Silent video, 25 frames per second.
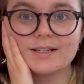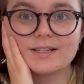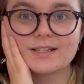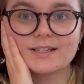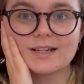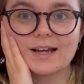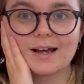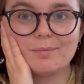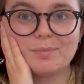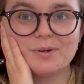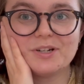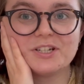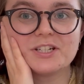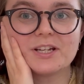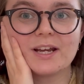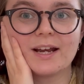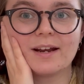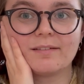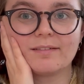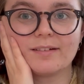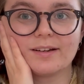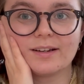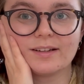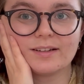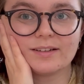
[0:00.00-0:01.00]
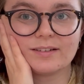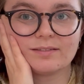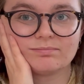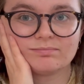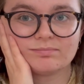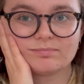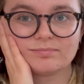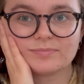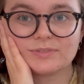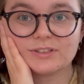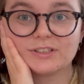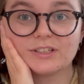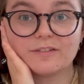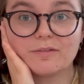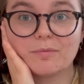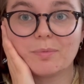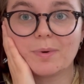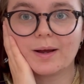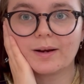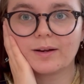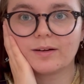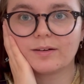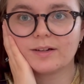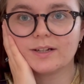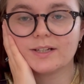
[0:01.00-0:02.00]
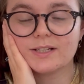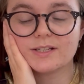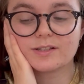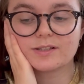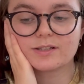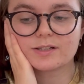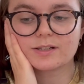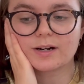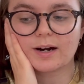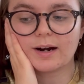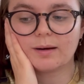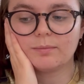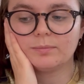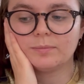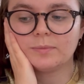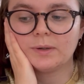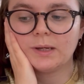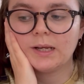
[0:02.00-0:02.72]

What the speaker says: I'll be sharing stuff about it on Instagram.